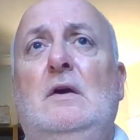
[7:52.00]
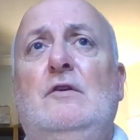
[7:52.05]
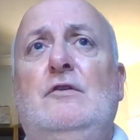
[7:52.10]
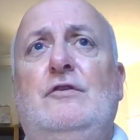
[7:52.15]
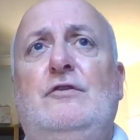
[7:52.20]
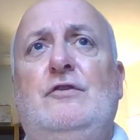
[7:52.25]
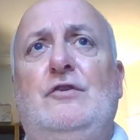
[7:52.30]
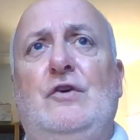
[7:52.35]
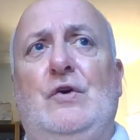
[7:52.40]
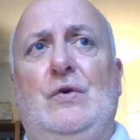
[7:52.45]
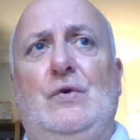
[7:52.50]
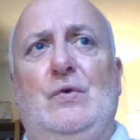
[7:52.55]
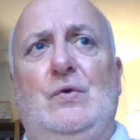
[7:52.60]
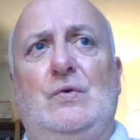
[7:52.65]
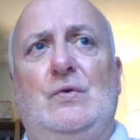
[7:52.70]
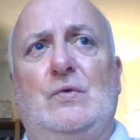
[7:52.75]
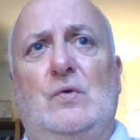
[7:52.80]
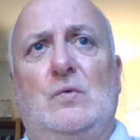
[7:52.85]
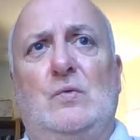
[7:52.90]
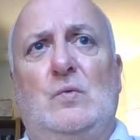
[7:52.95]

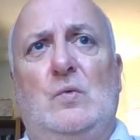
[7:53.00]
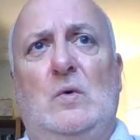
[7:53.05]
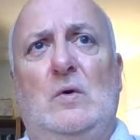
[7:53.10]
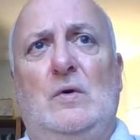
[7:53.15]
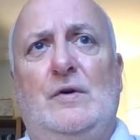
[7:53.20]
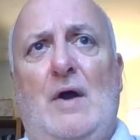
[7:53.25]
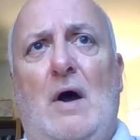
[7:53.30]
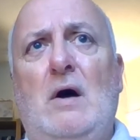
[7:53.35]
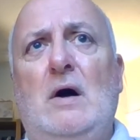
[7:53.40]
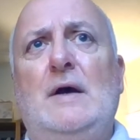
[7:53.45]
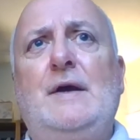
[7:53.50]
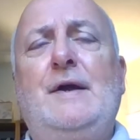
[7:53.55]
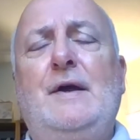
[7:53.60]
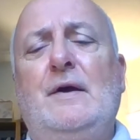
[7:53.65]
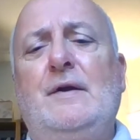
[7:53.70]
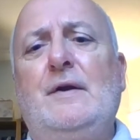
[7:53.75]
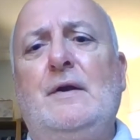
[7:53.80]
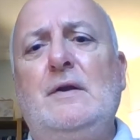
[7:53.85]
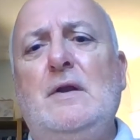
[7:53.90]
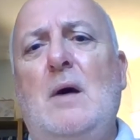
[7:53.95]
So what I
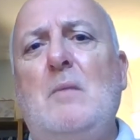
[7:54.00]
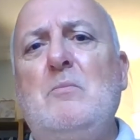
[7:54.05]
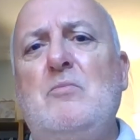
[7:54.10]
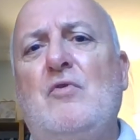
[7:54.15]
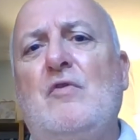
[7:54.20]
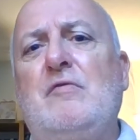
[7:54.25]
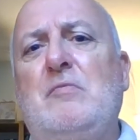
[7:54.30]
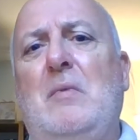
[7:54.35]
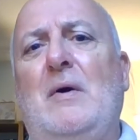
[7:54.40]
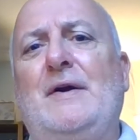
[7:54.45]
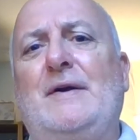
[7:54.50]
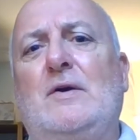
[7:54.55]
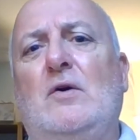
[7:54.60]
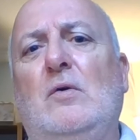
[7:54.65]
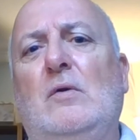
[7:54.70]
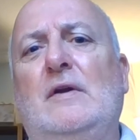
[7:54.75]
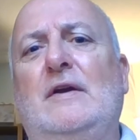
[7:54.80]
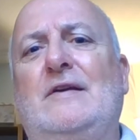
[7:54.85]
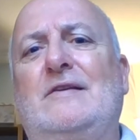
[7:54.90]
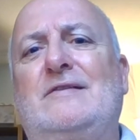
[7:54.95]
and a number of my
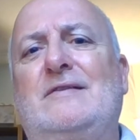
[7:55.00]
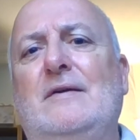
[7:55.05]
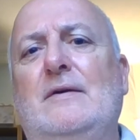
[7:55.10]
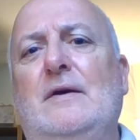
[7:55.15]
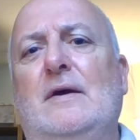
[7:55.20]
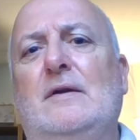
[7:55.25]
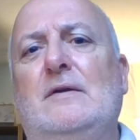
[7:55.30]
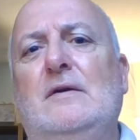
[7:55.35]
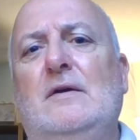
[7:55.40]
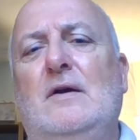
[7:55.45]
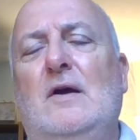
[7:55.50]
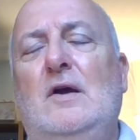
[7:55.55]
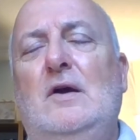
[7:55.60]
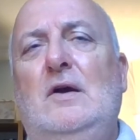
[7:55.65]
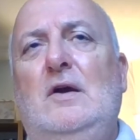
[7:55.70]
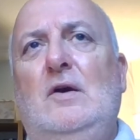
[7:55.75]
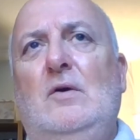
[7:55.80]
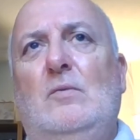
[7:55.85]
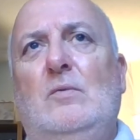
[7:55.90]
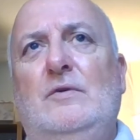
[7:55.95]
colleagues did
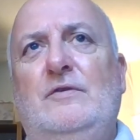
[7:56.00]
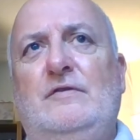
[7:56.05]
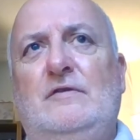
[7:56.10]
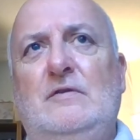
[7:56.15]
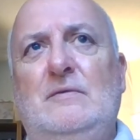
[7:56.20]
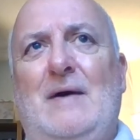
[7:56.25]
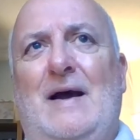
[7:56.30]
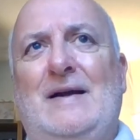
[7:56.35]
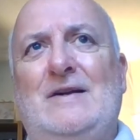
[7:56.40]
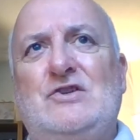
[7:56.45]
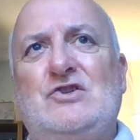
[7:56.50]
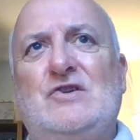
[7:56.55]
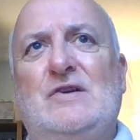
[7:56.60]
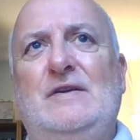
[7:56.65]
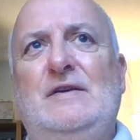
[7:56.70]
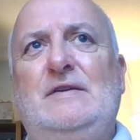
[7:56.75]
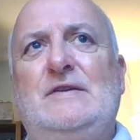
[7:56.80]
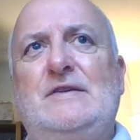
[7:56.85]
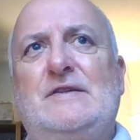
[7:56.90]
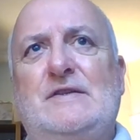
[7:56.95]
was to
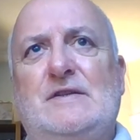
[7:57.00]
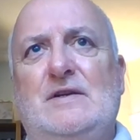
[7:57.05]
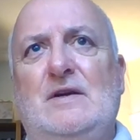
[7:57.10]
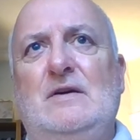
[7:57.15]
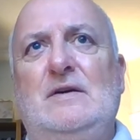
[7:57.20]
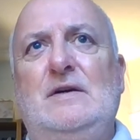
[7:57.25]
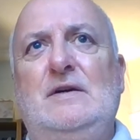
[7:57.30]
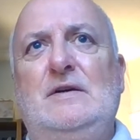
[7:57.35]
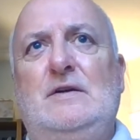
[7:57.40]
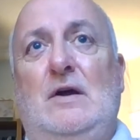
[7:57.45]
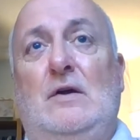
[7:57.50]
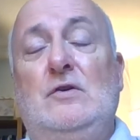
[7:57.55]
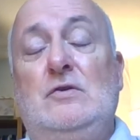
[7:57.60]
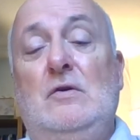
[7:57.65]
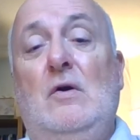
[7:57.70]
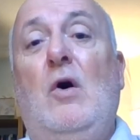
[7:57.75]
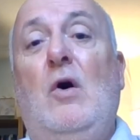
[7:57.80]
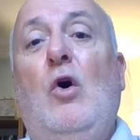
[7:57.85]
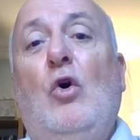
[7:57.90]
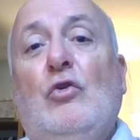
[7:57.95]
actually decide
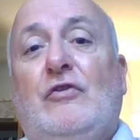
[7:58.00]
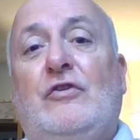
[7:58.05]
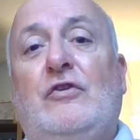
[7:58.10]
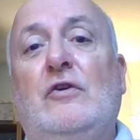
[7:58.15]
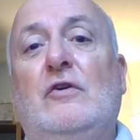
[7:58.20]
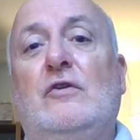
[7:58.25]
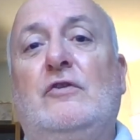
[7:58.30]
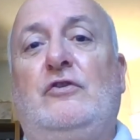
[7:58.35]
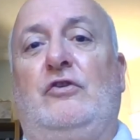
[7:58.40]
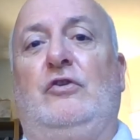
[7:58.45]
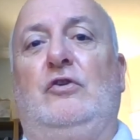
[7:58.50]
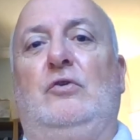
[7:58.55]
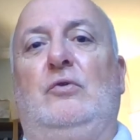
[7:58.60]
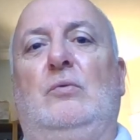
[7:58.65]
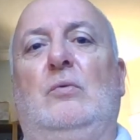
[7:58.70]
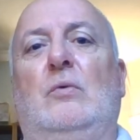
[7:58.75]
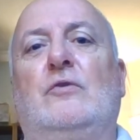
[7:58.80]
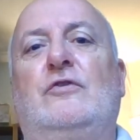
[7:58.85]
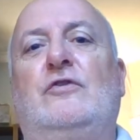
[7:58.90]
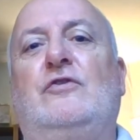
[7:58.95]
not
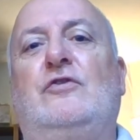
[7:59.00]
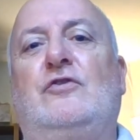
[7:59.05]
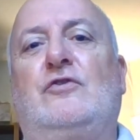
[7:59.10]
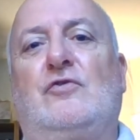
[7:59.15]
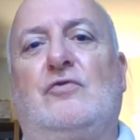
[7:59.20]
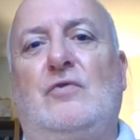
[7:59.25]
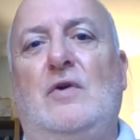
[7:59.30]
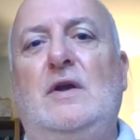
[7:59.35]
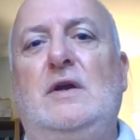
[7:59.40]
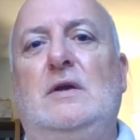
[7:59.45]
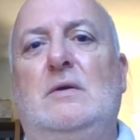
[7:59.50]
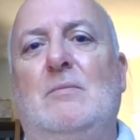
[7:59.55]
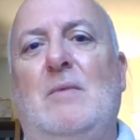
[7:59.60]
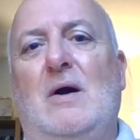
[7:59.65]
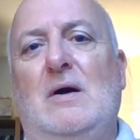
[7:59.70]
to stream